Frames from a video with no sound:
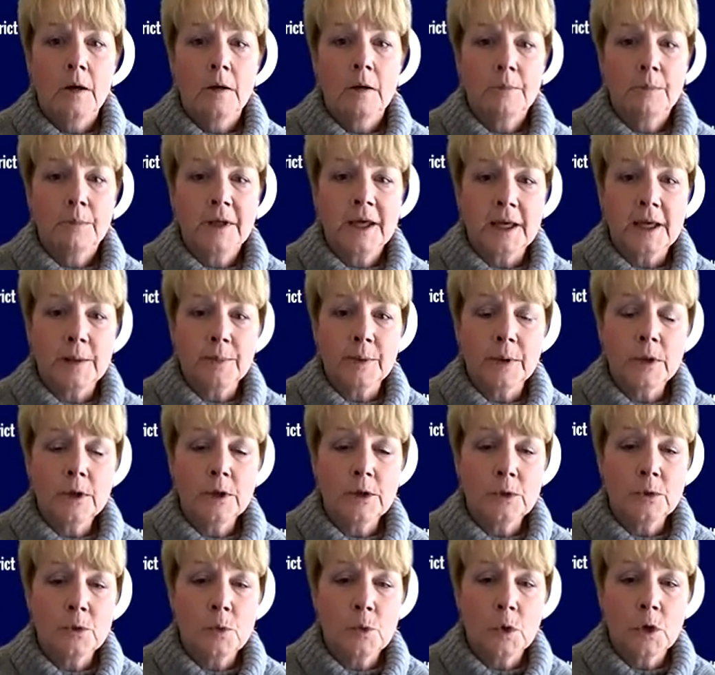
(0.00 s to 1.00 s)
people
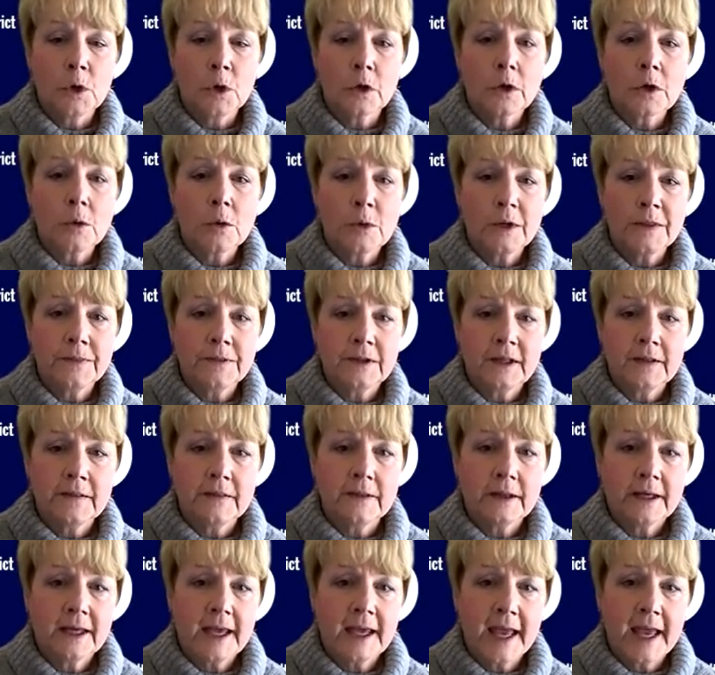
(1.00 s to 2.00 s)
who work within the
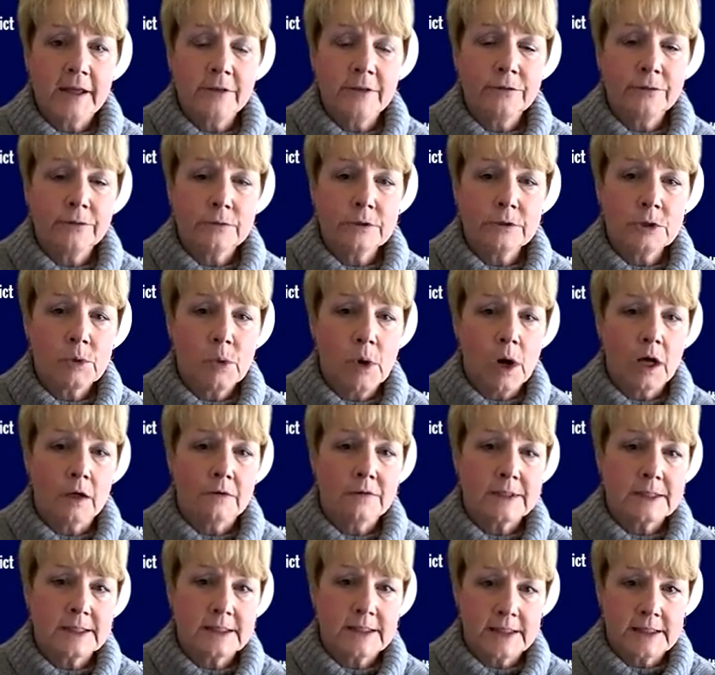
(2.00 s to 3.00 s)
K through 12
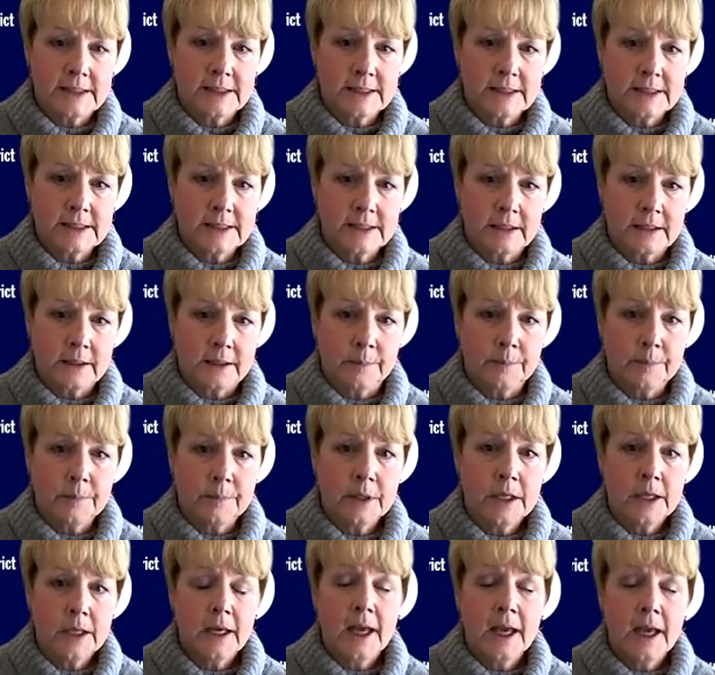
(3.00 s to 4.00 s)
system,
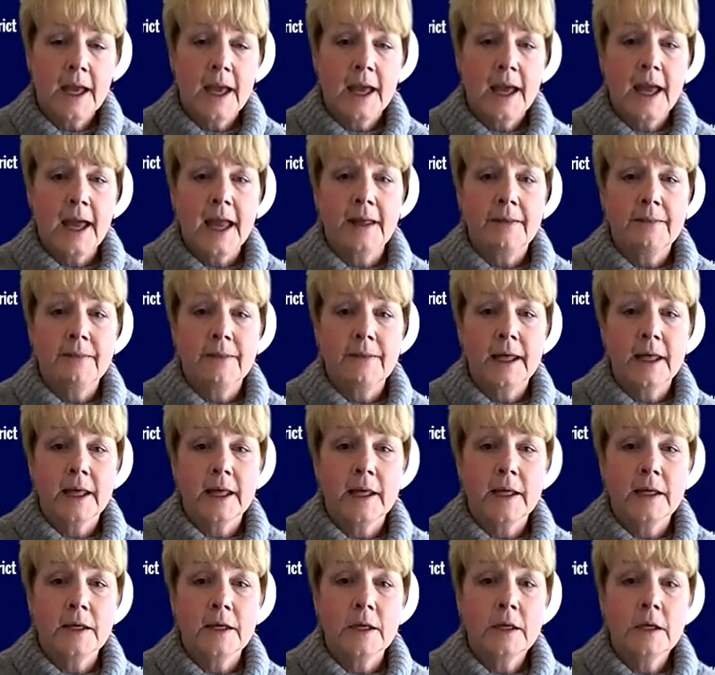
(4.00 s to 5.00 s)
and
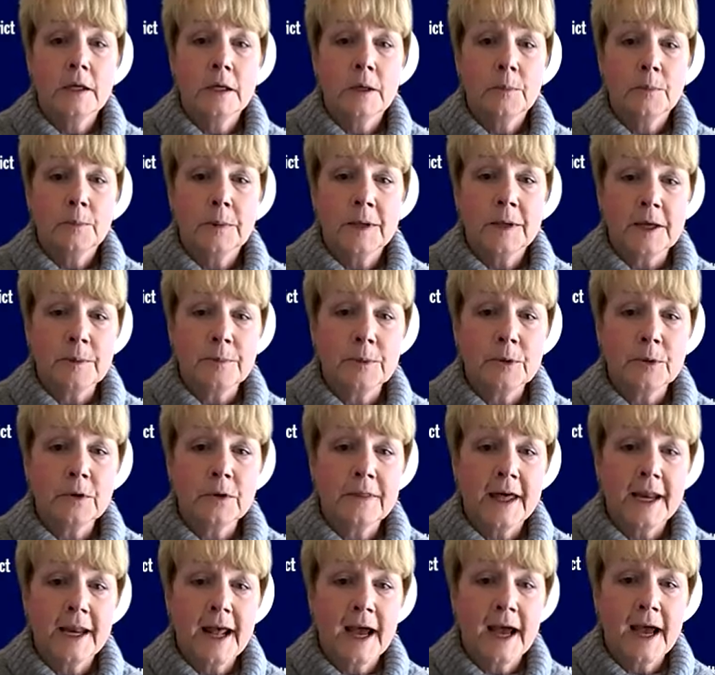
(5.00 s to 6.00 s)
then people
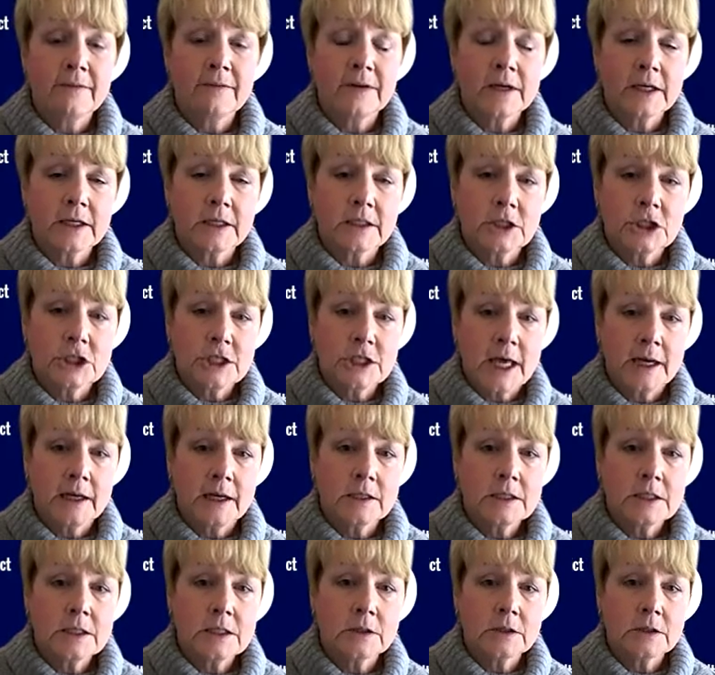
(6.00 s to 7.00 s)
that have a
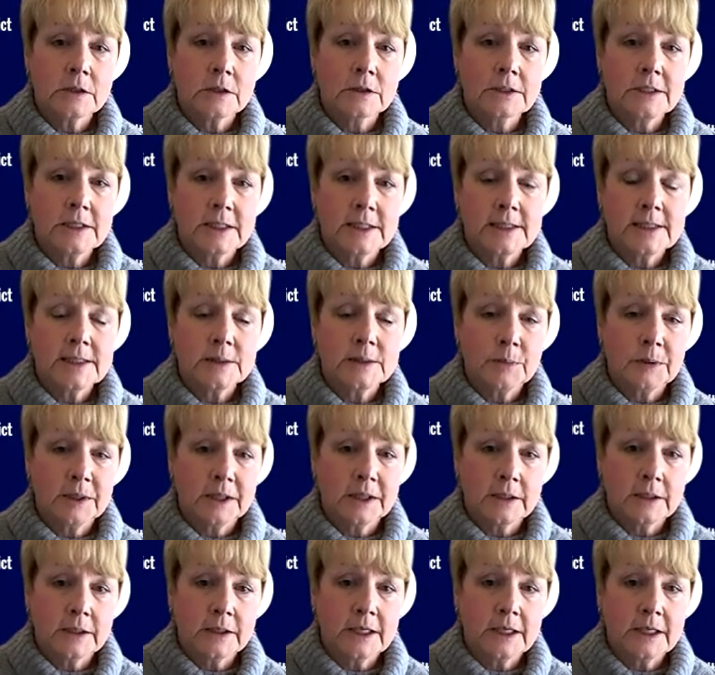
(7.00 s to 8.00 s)
congenital
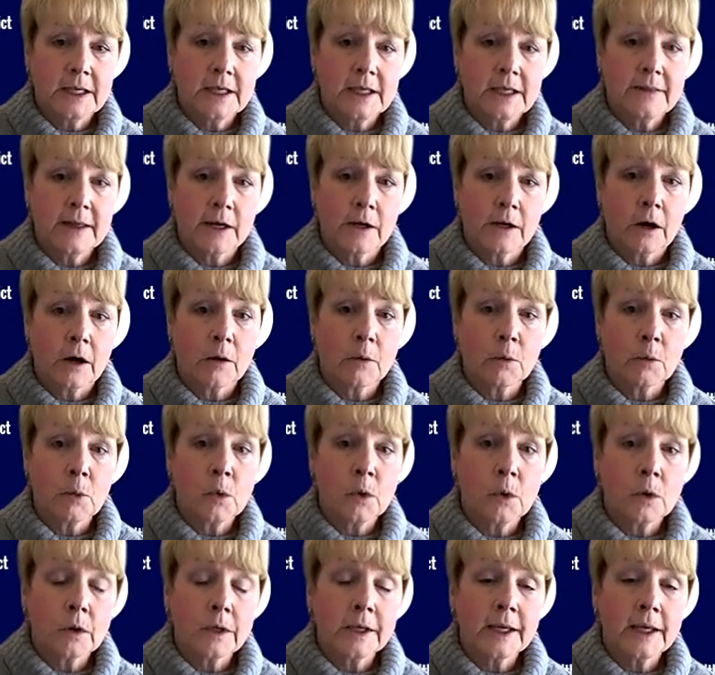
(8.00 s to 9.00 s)
disability that are
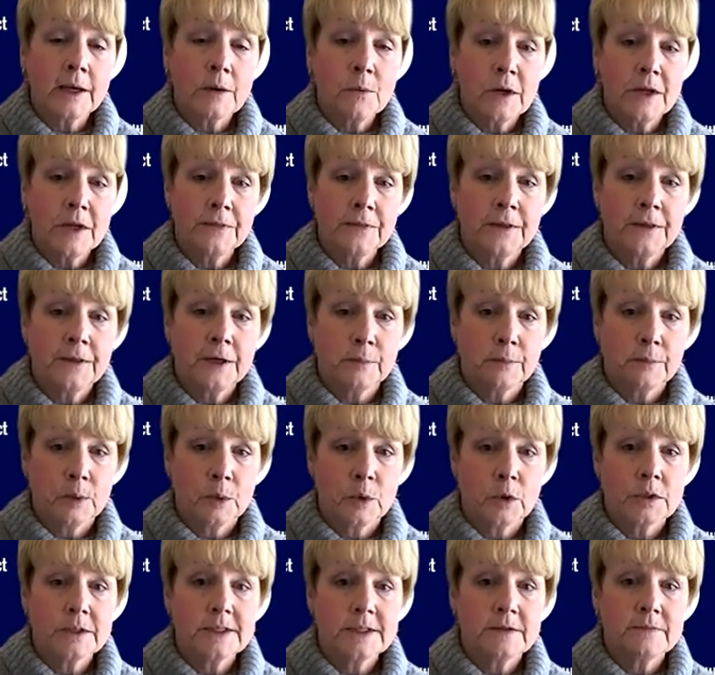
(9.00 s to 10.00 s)
working with their boards
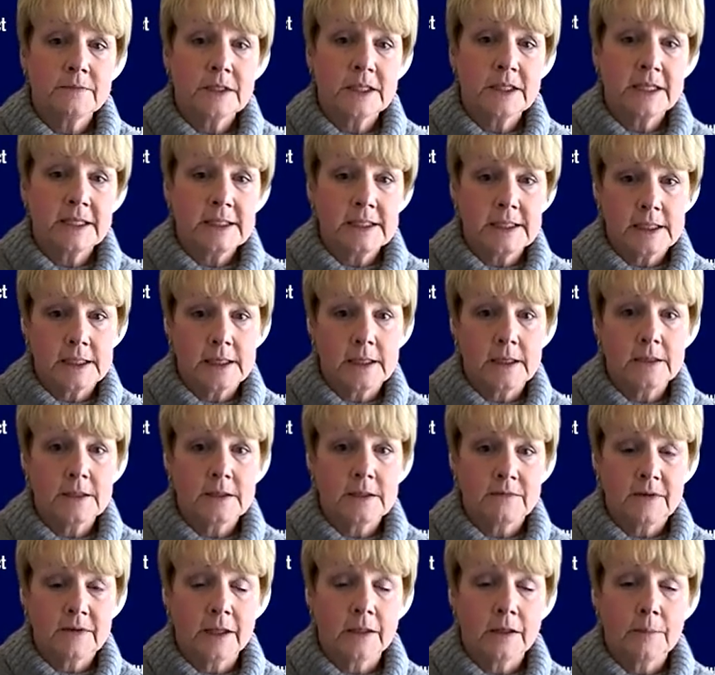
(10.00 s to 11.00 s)
of DD,
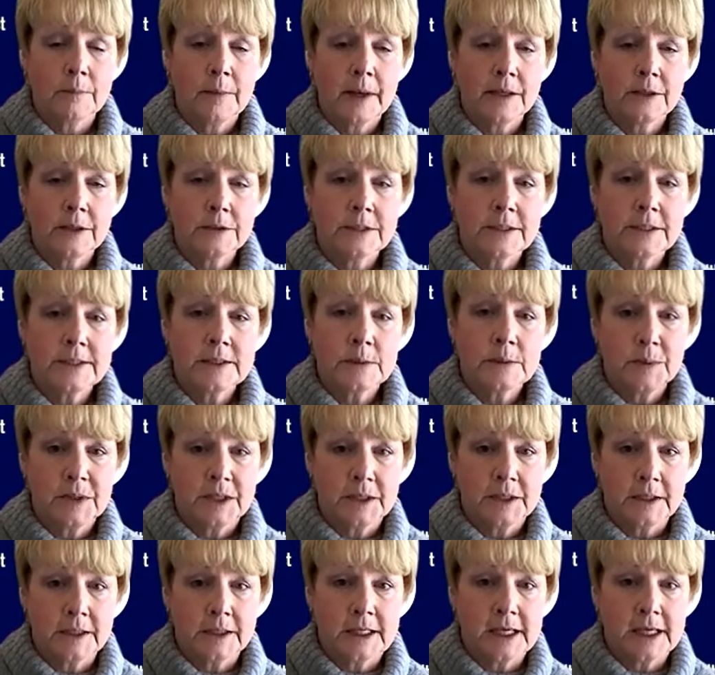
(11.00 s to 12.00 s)
developmental
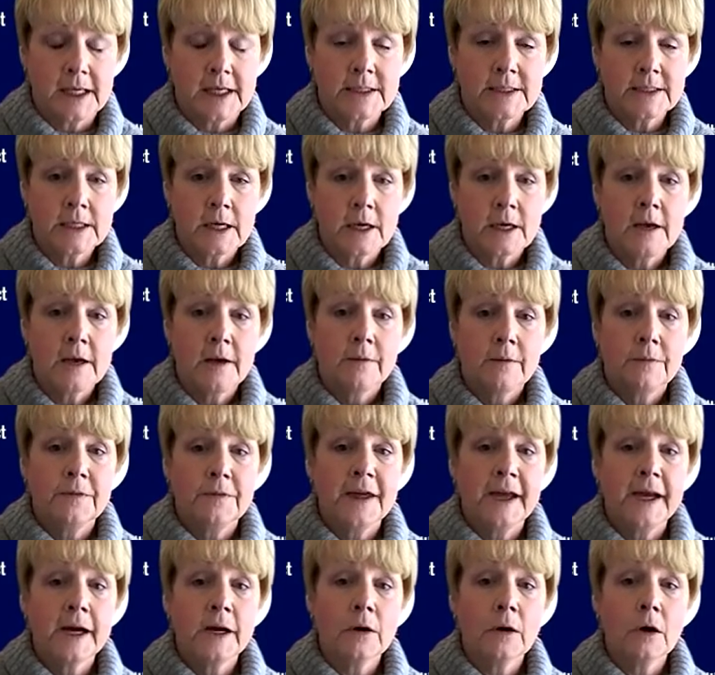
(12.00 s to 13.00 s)
disabilities.
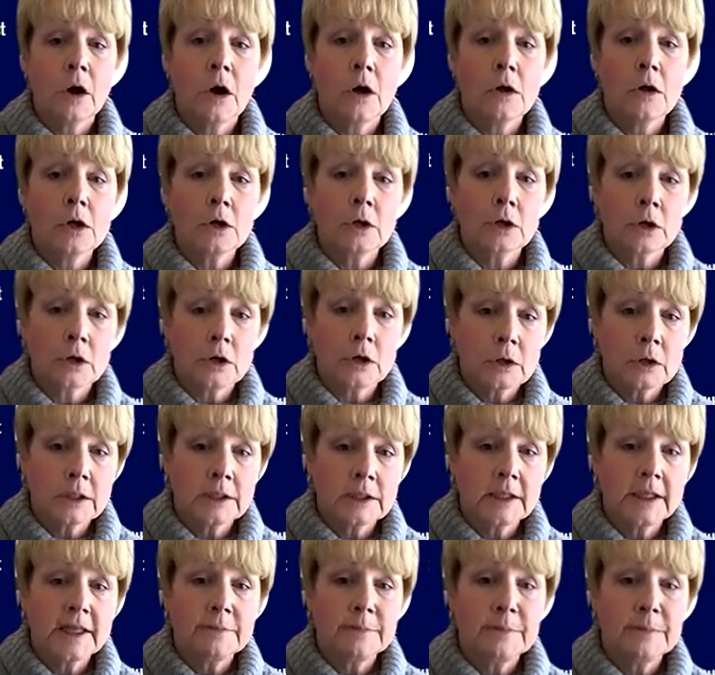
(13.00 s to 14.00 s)
They're all
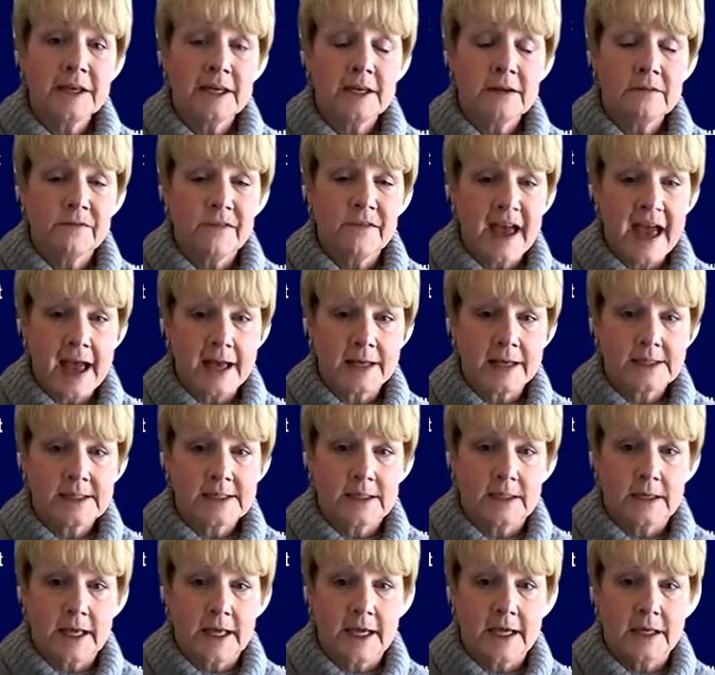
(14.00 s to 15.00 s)
currently being
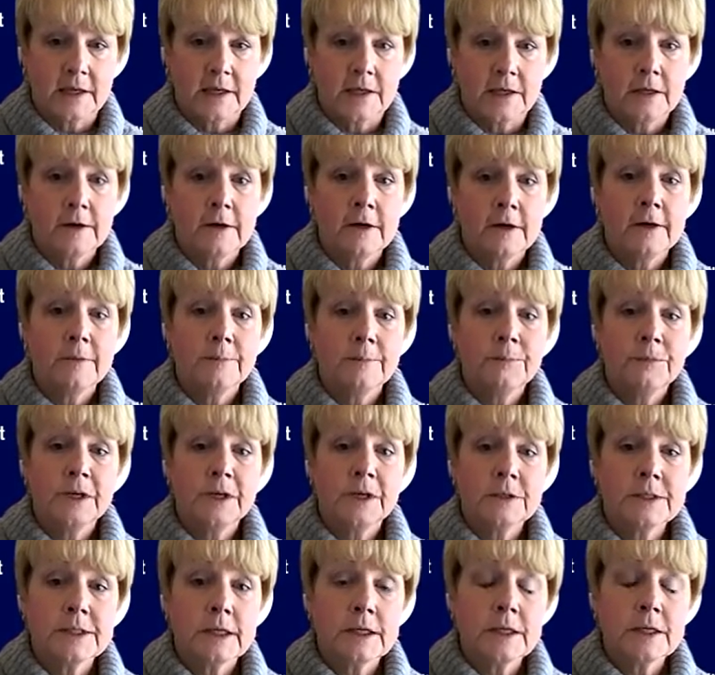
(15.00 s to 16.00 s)
vaccinated. There's
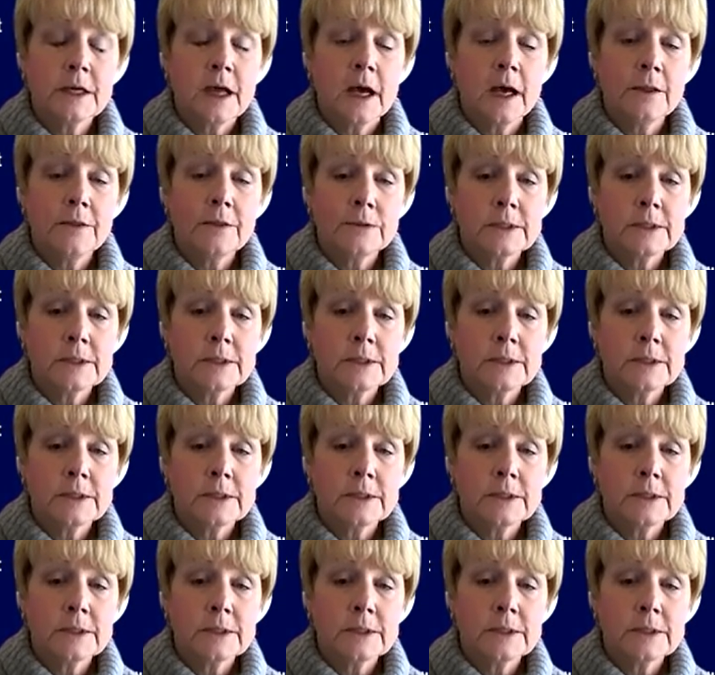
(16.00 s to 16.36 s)
another